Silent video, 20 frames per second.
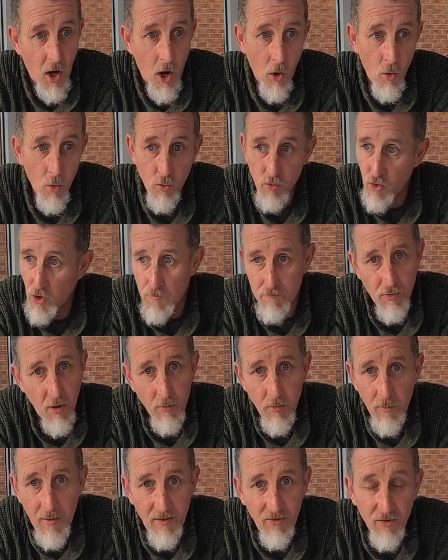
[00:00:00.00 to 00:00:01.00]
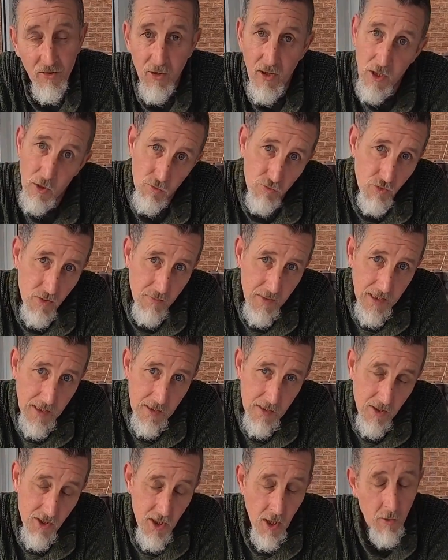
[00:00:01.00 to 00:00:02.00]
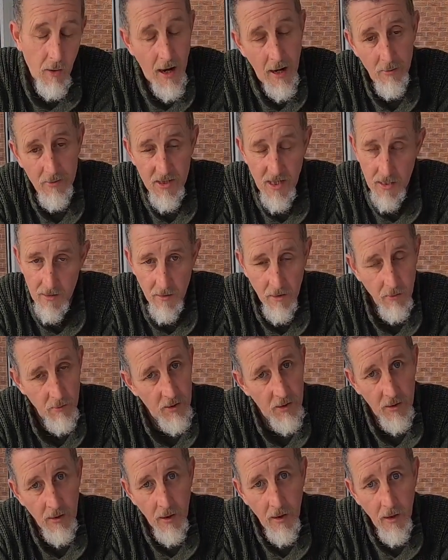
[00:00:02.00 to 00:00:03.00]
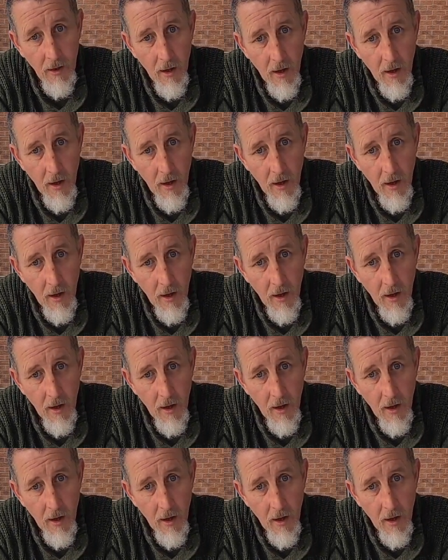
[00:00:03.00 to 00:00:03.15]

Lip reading: holds probably 300 meters. So how is that going to work?